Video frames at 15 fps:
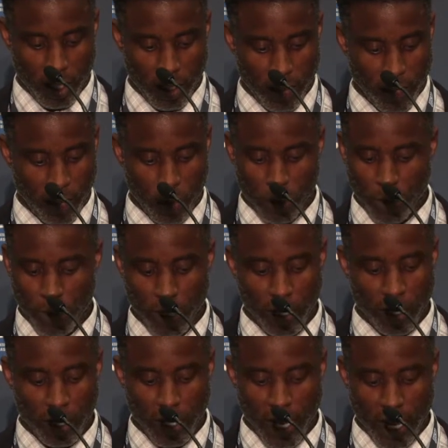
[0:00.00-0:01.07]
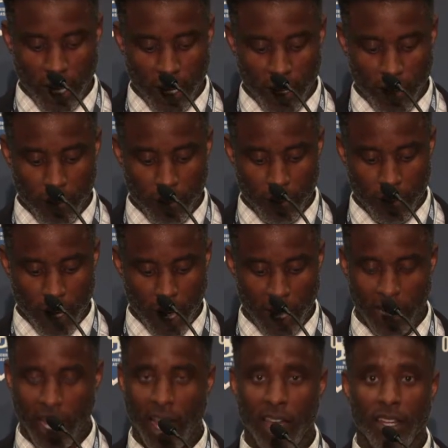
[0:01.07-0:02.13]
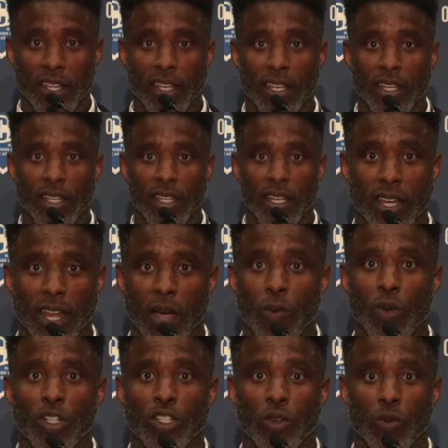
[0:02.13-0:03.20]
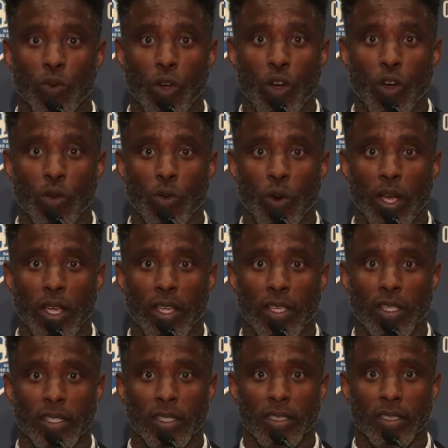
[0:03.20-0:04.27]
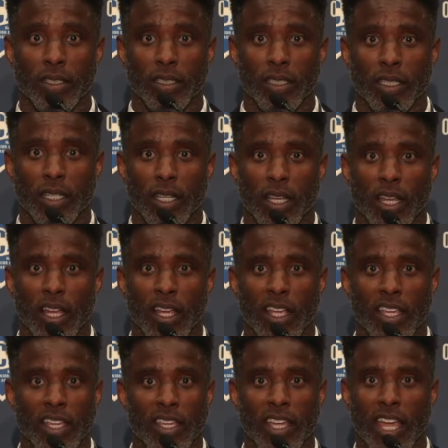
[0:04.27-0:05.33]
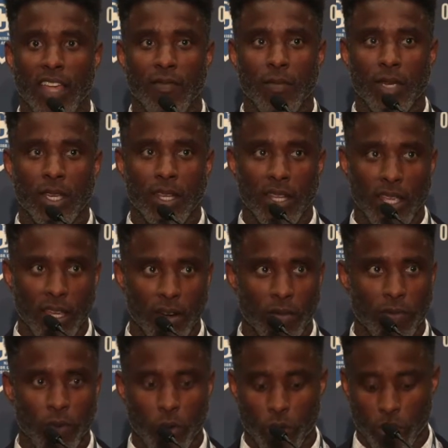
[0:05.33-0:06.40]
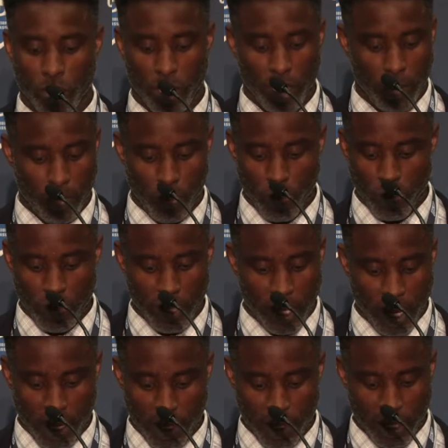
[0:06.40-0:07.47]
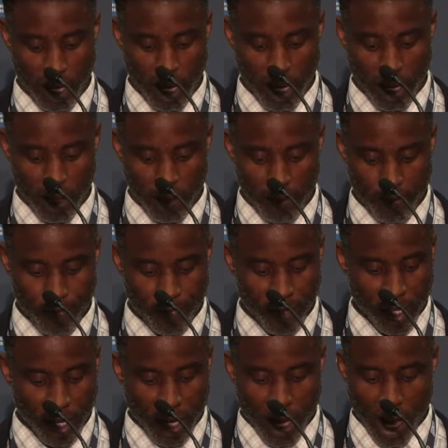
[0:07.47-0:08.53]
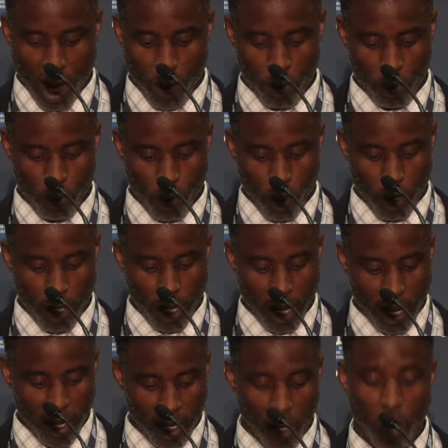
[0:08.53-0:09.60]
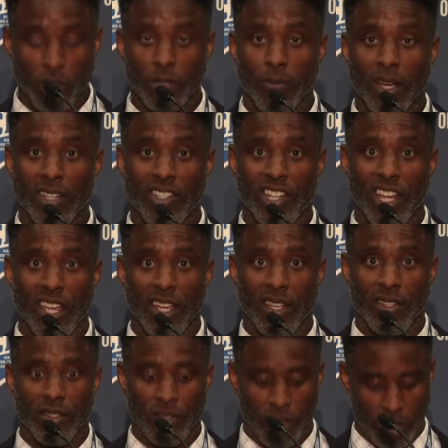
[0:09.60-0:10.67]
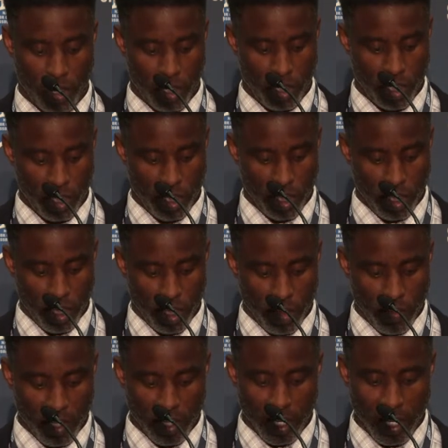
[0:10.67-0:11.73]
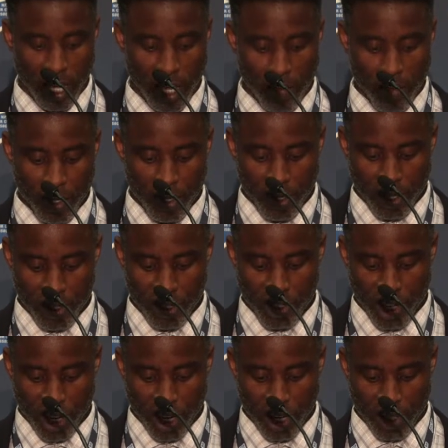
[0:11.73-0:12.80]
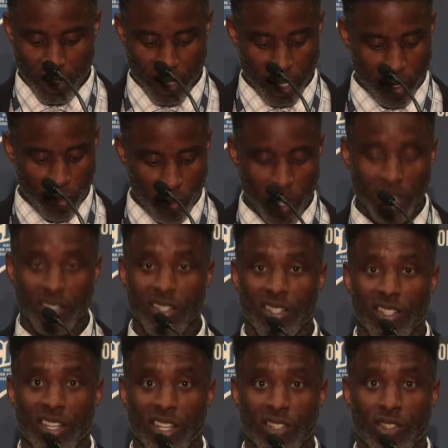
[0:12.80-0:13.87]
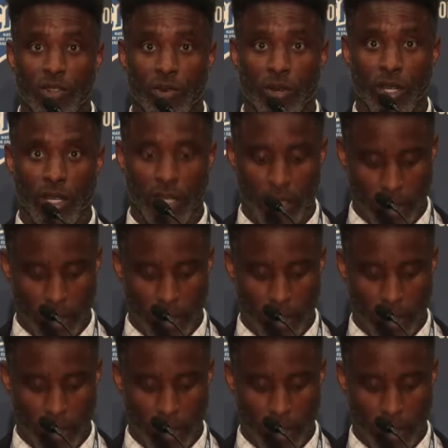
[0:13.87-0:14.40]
First play of the game, I got in I went the wrong way. And he gave me an earful. He pulled me out of the game I was worried I had lost my chance, but they gave me another chance, and the rest is history.